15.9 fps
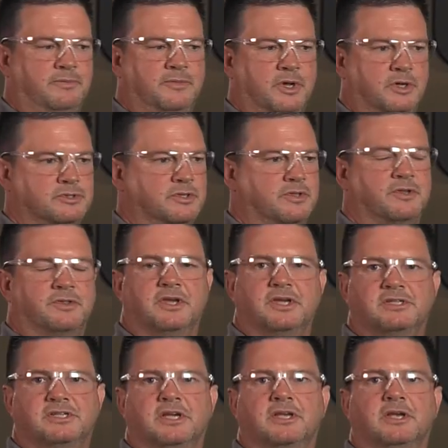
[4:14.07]
Those are the
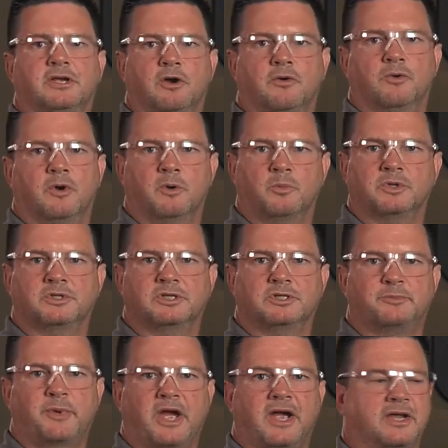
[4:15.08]
things that can go wrong with
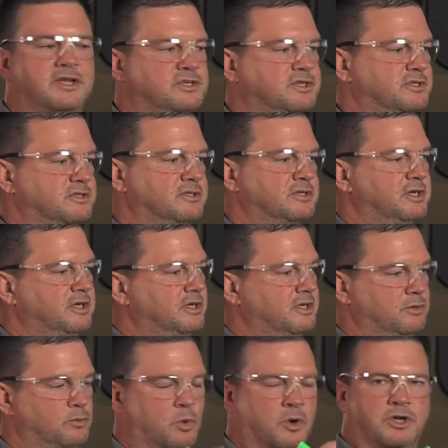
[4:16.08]
these packages.
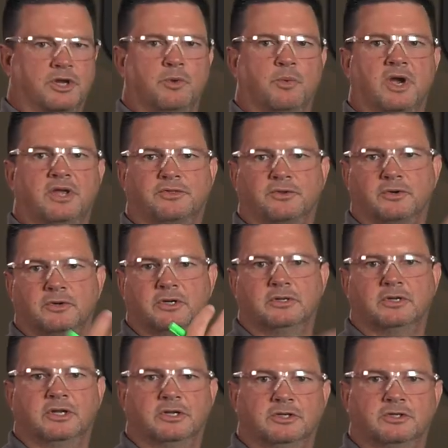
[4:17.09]
Work your way through
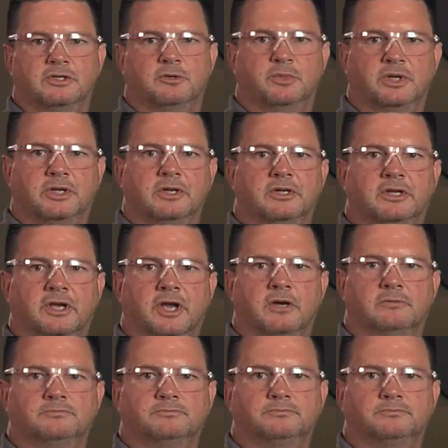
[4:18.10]
it and you should be good to go.